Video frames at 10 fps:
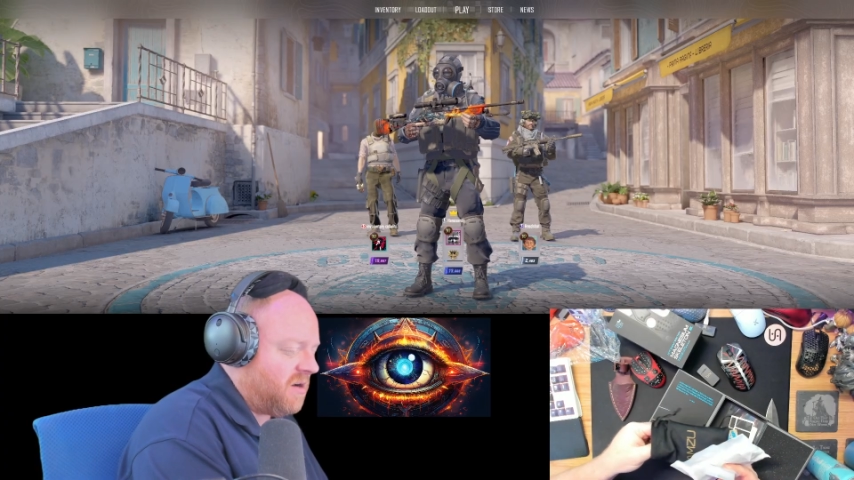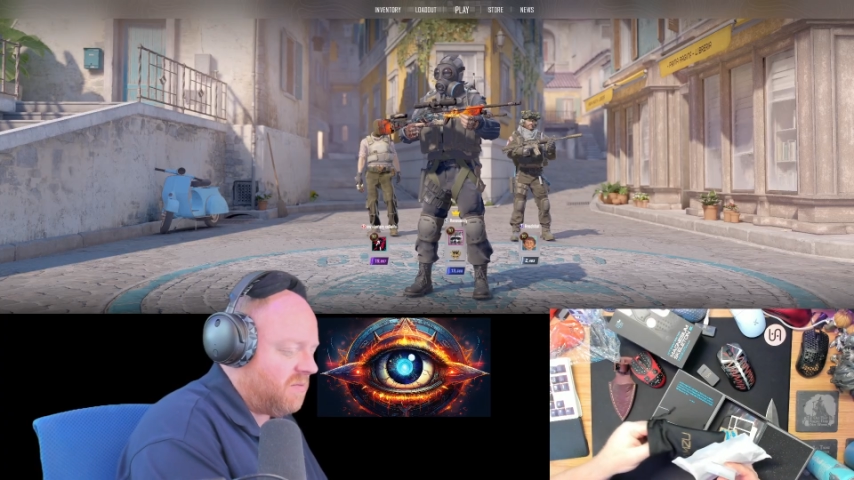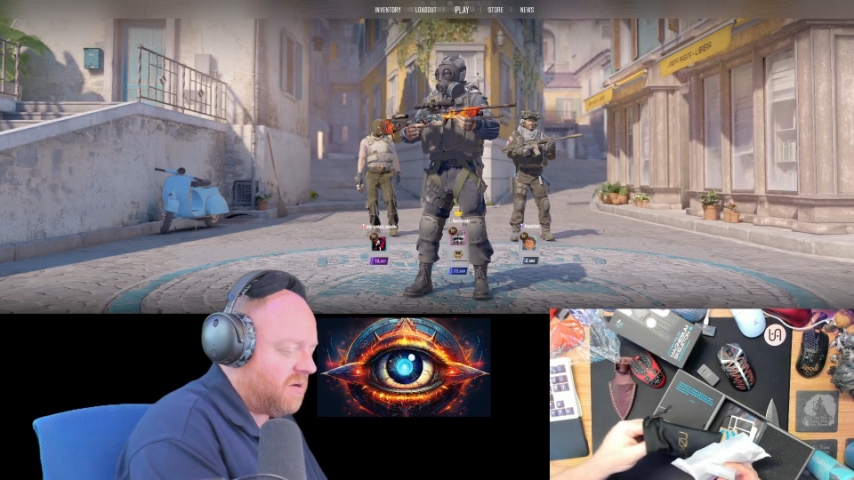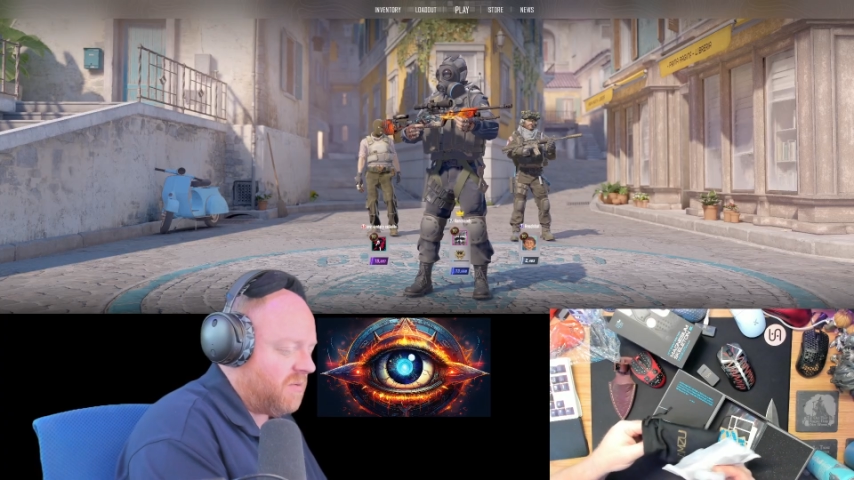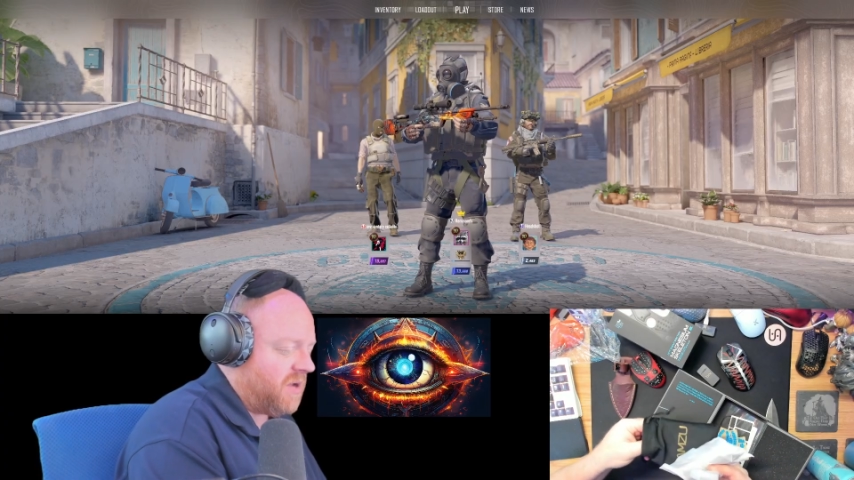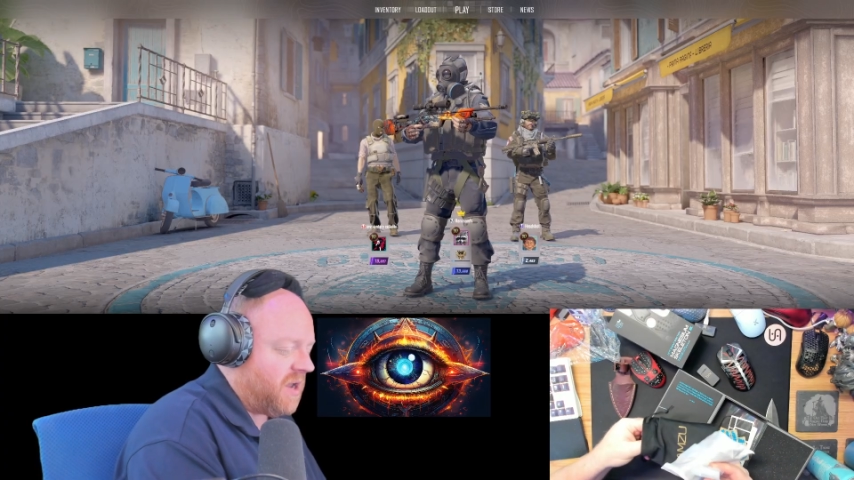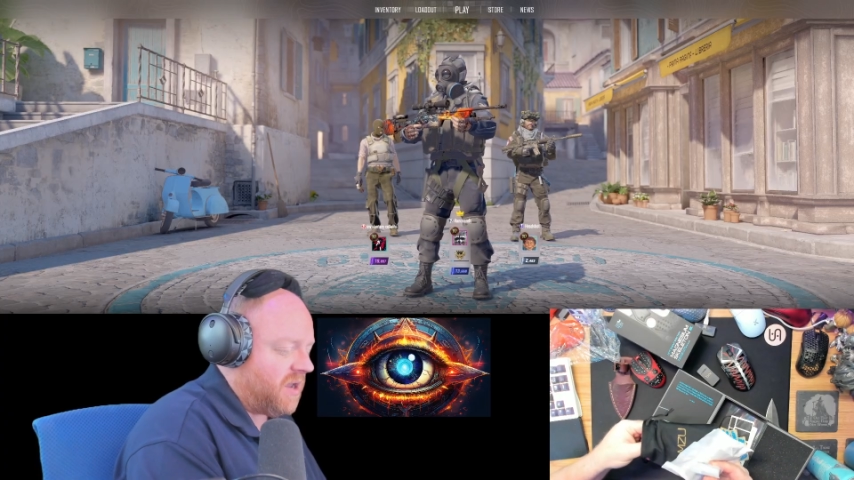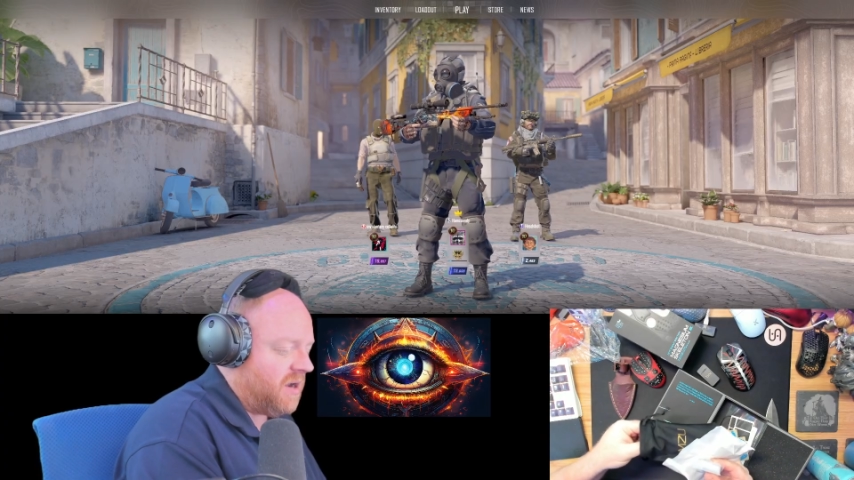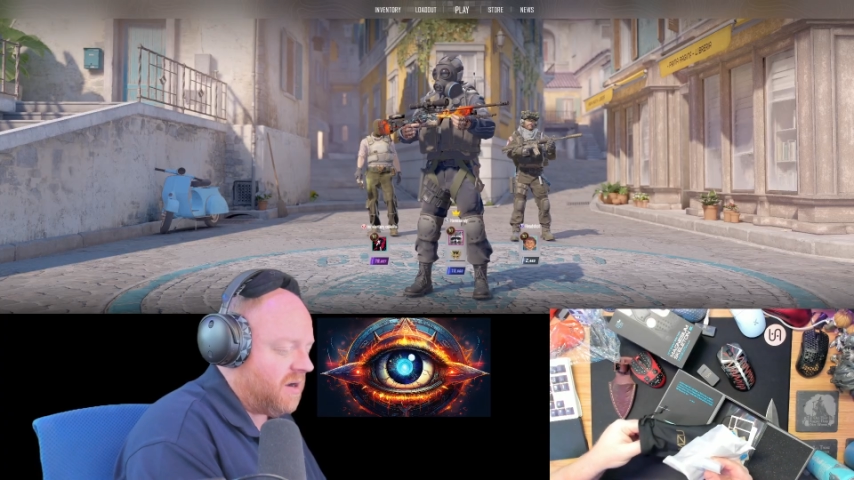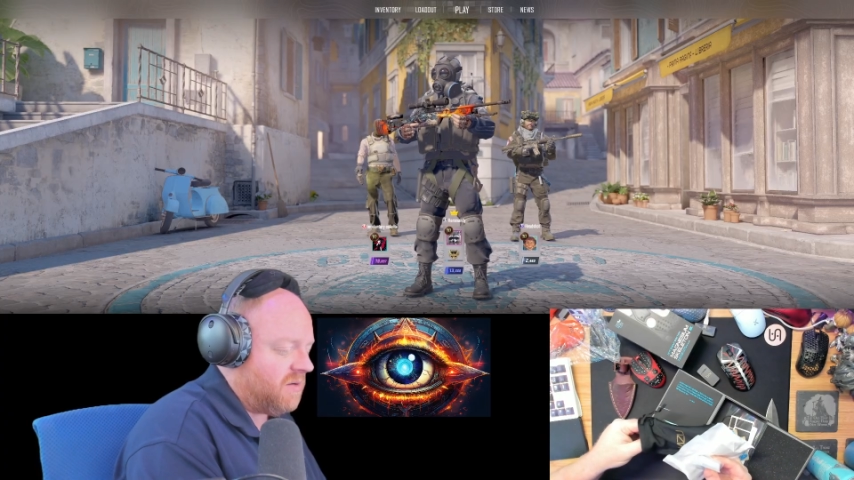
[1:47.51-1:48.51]
What do we got
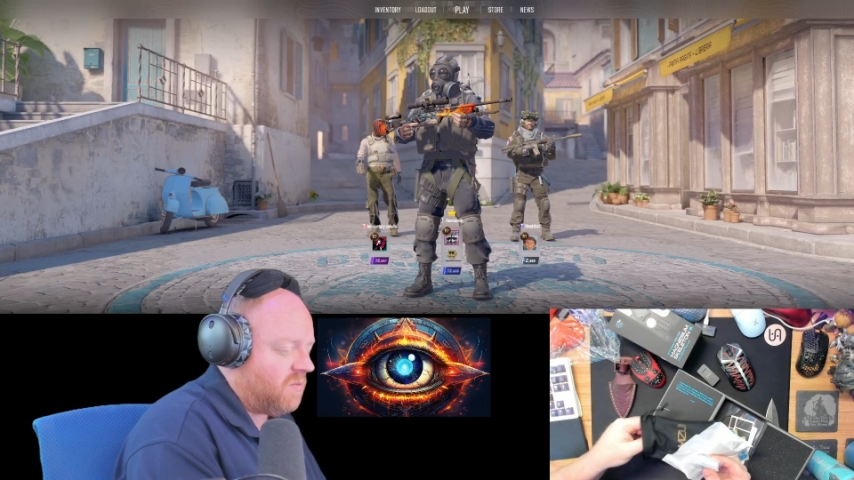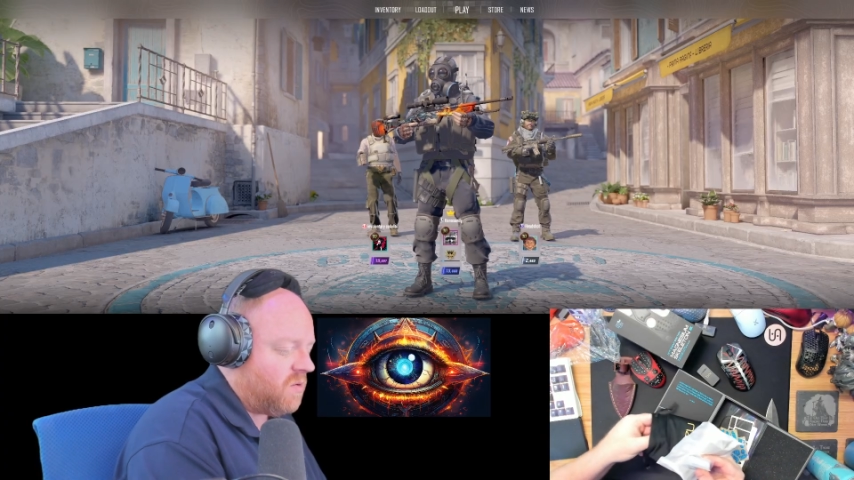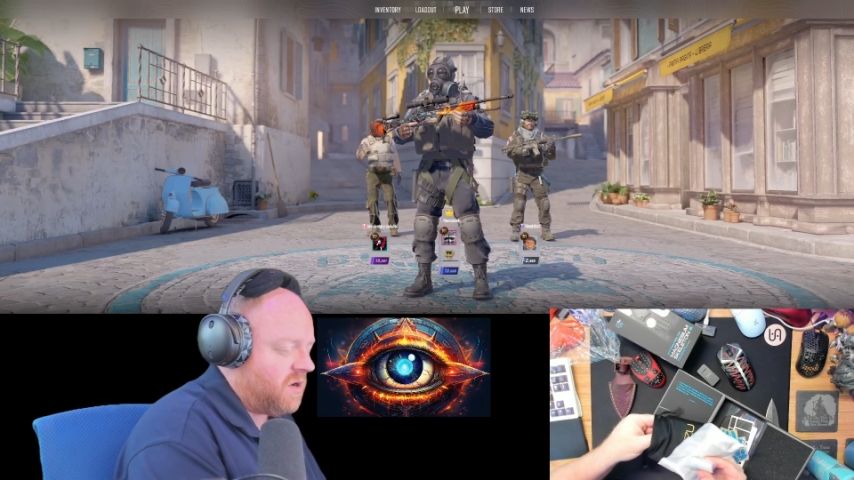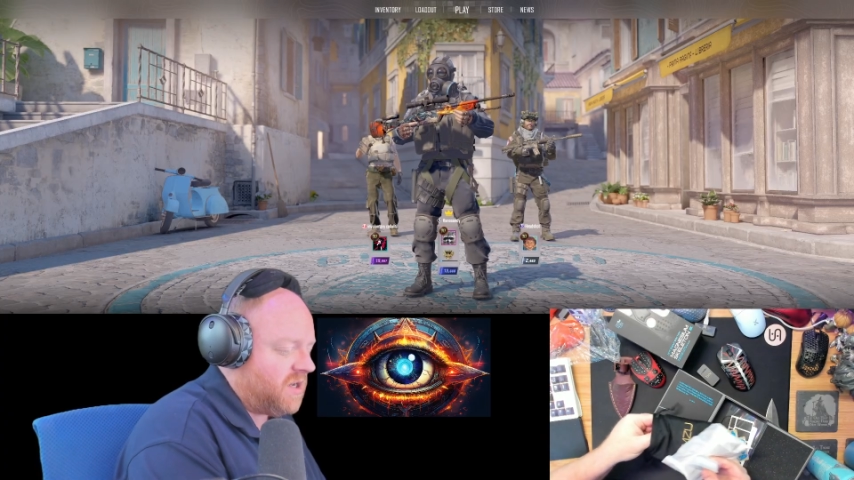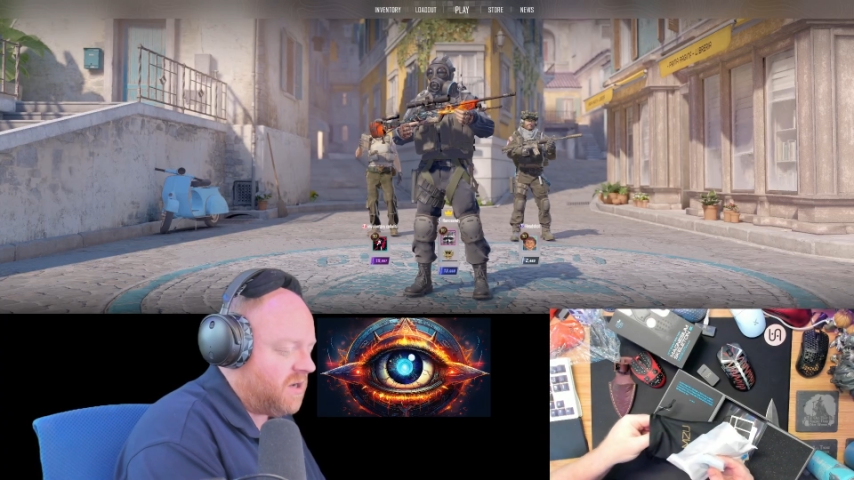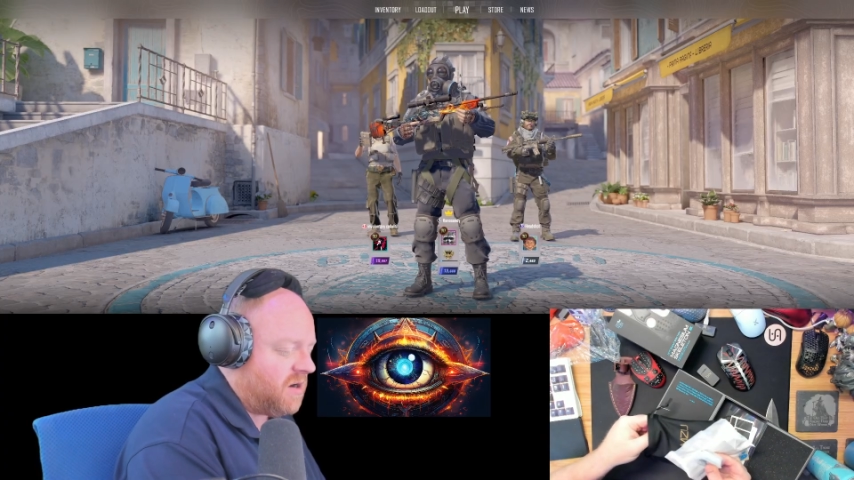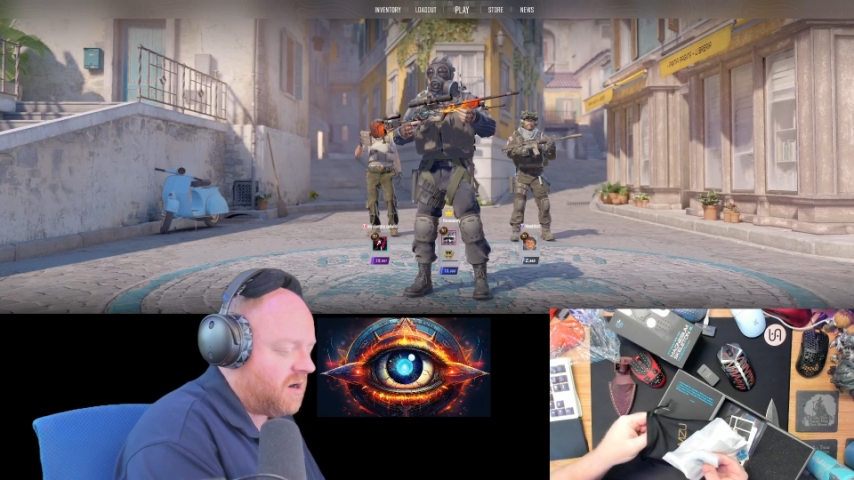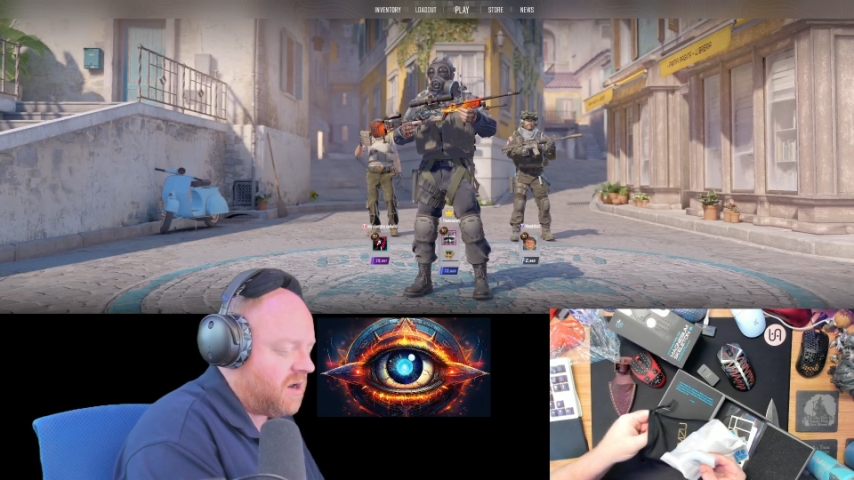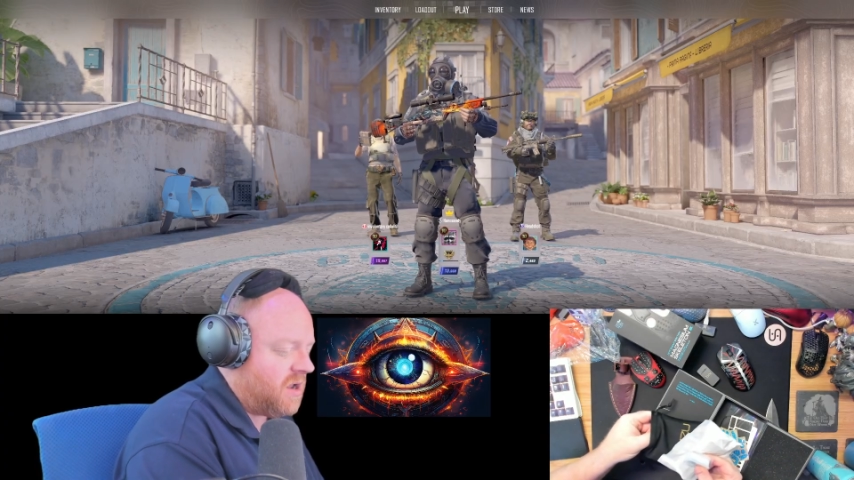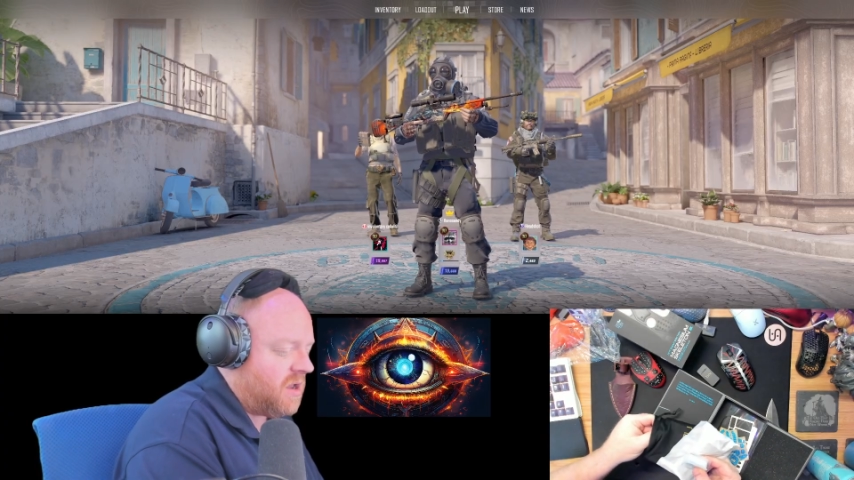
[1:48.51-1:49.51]
here? A warranty card?